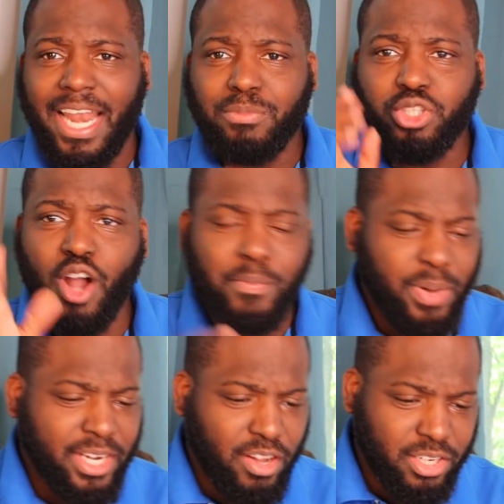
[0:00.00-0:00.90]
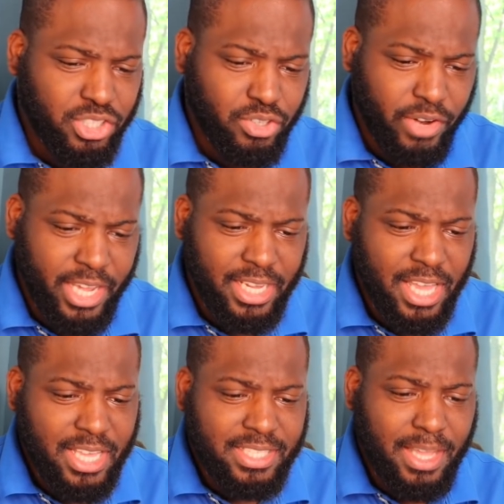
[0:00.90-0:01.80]
and I'm sure I'll put it on the screen.
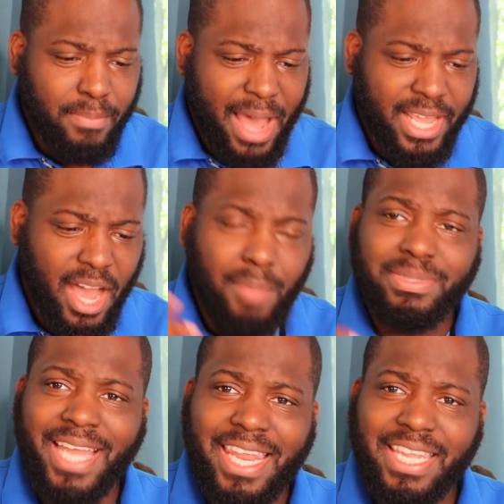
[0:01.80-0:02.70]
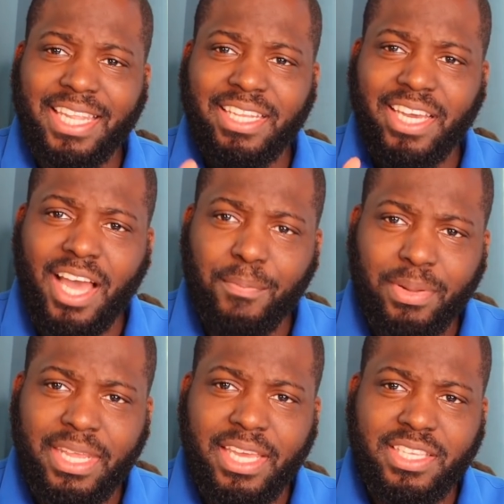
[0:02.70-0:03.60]
Somebody updated the
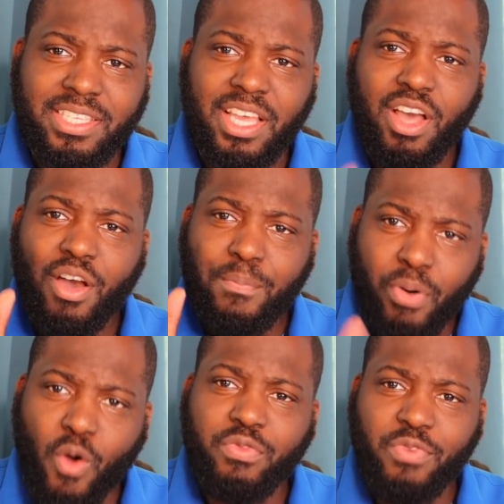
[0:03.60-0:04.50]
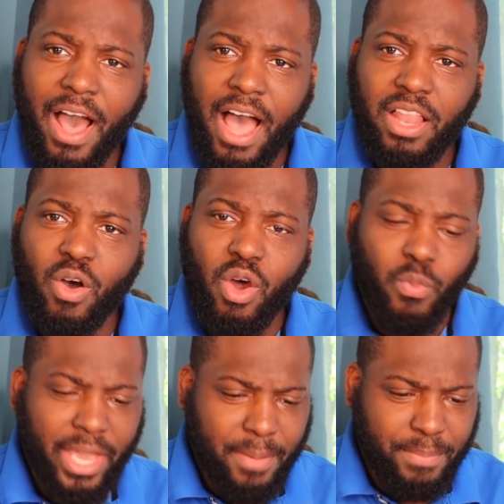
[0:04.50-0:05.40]
company's profile
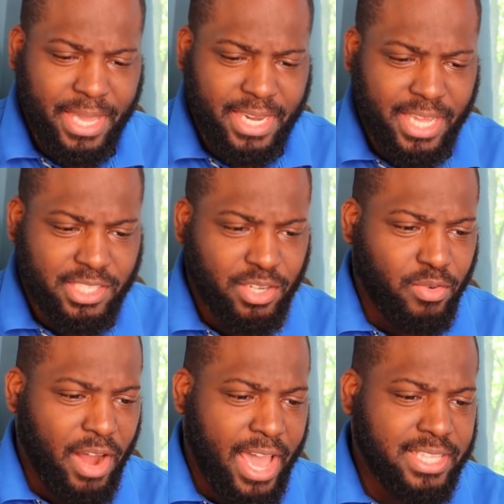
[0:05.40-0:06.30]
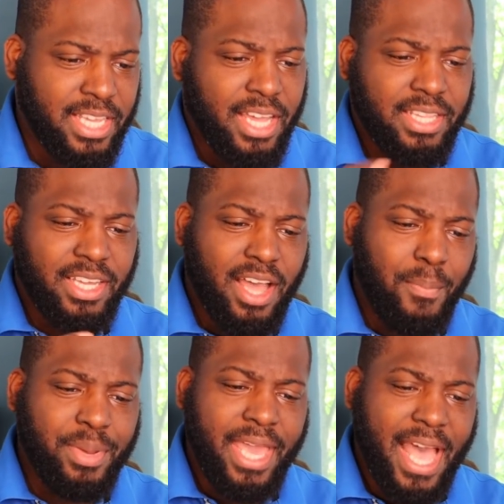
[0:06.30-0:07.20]
on Wikipedia to write, the
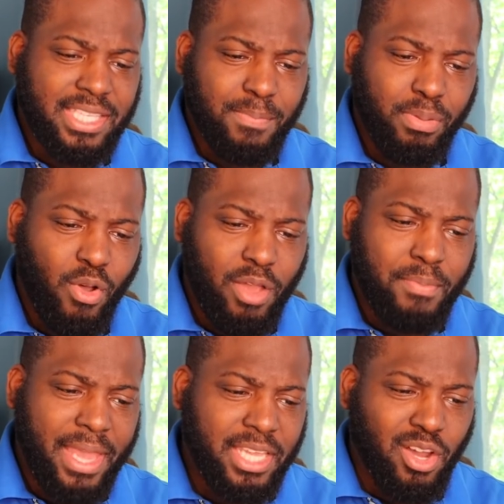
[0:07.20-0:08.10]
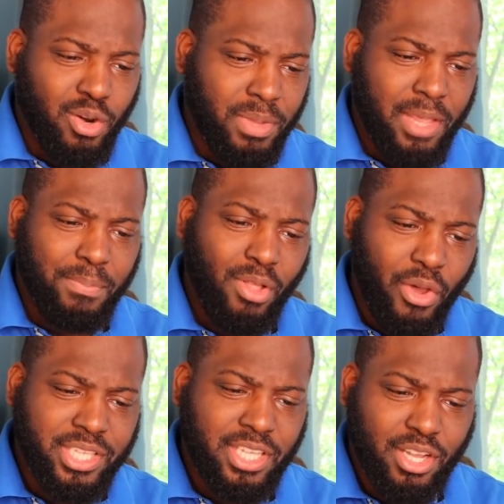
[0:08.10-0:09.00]
company has employed many notable
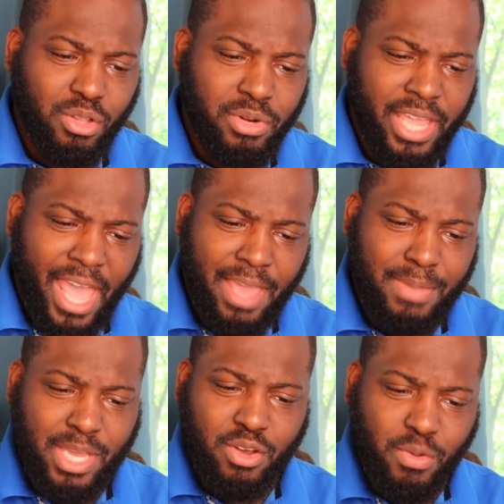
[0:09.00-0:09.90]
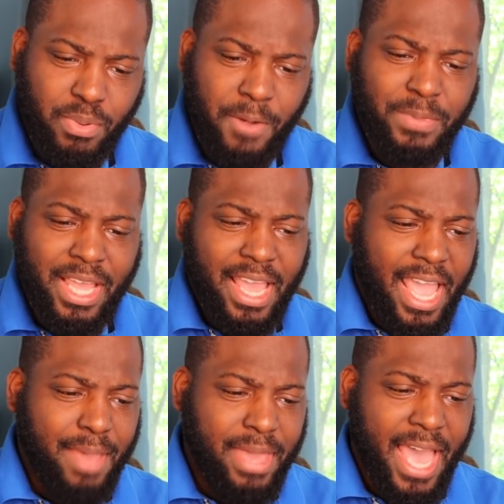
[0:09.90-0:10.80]
employees, including Amy Cooper.
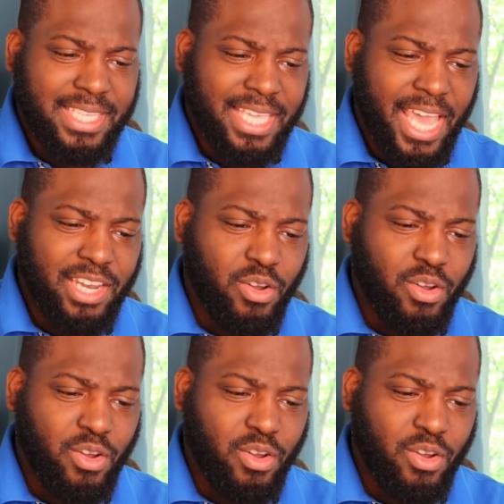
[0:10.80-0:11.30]
Amy has gained